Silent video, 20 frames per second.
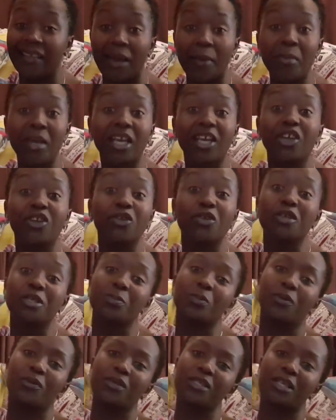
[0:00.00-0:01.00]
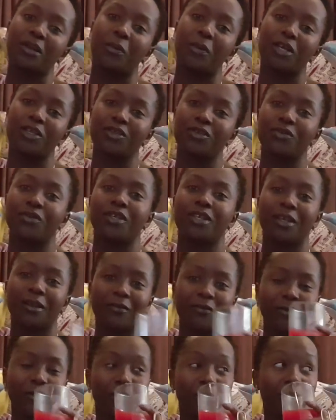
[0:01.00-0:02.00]
they're making noise because they want to hear
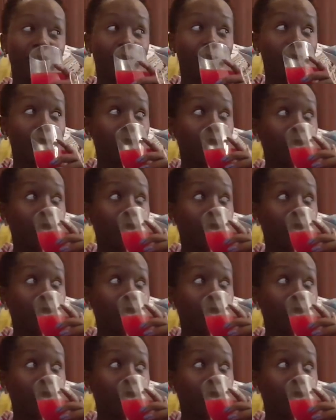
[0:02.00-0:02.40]
from you.